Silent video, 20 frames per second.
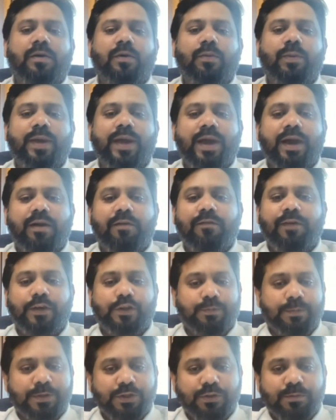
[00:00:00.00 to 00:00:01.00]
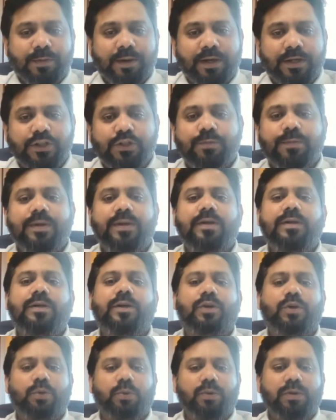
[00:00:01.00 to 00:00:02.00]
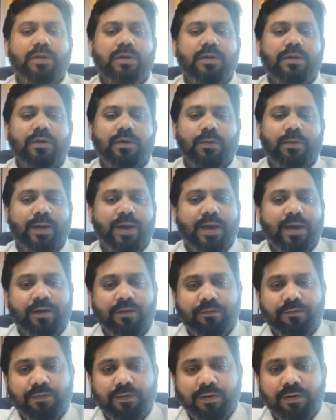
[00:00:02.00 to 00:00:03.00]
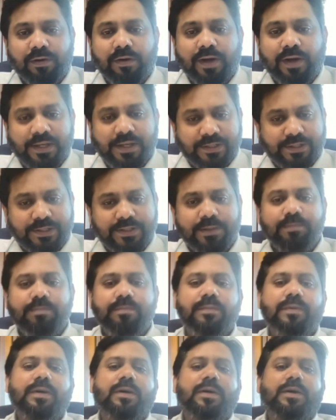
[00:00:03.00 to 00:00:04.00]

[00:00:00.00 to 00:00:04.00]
We have expense management tool, we have HSM,